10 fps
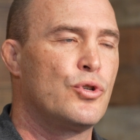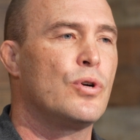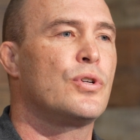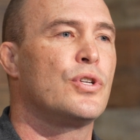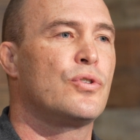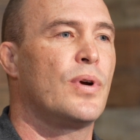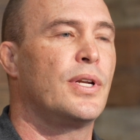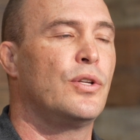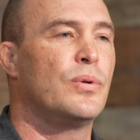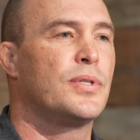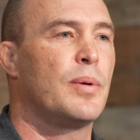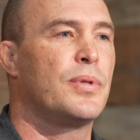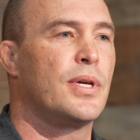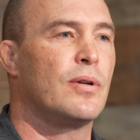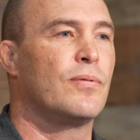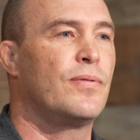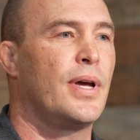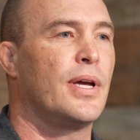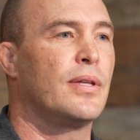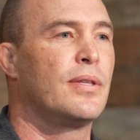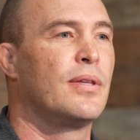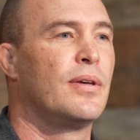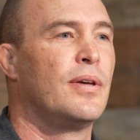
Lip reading: churches trying to do something interfaith